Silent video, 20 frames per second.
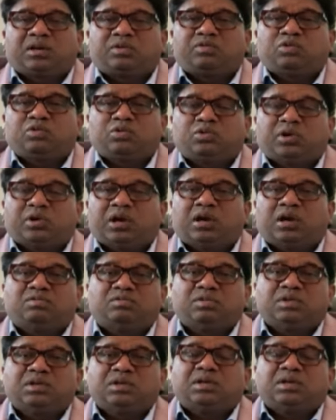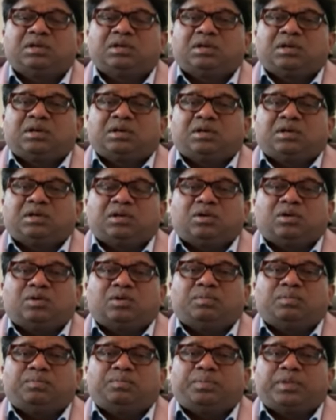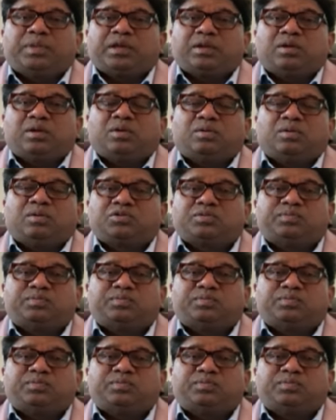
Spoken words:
Like if you have, you know,